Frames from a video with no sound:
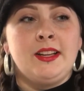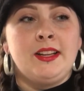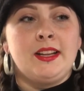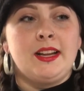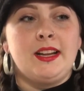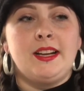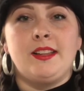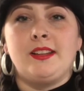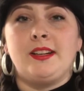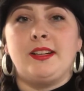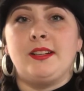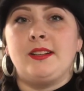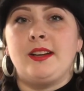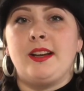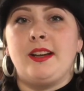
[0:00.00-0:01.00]

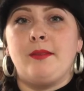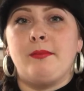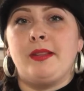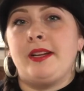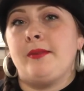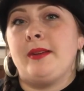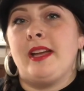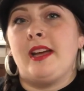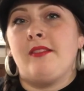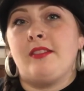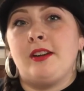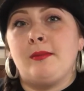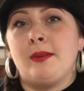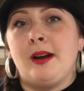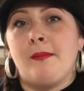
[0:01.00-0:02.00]
Another plant we have in
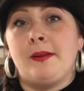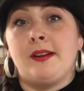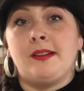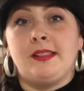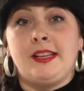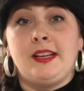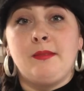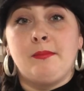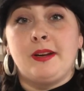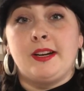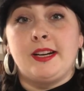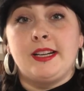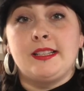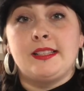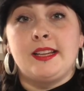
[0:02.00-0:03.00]
our property are
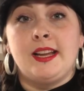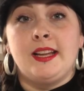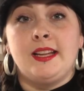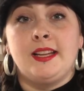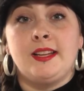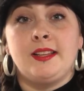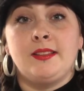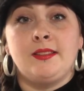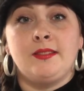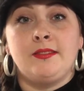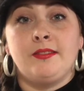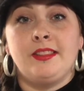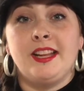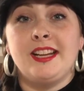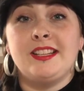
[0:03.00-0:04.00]
lingonberries.
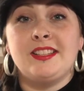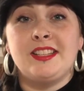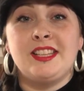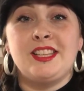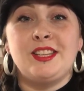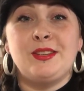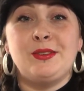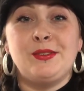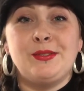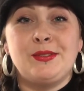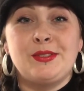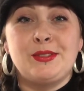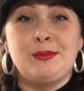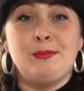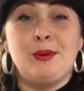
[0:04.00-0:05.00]
Nice, cute,
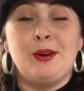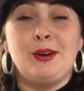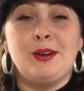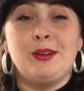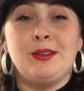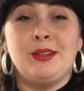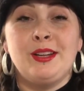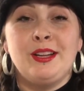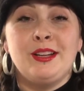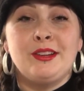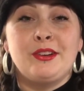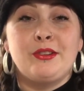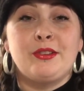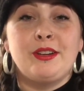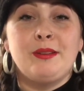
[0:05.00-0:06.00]
small,
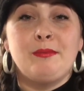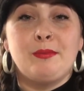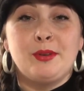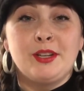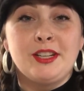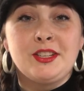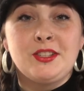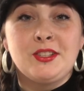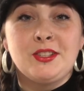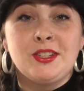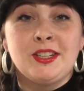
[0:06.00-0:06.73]
green bush.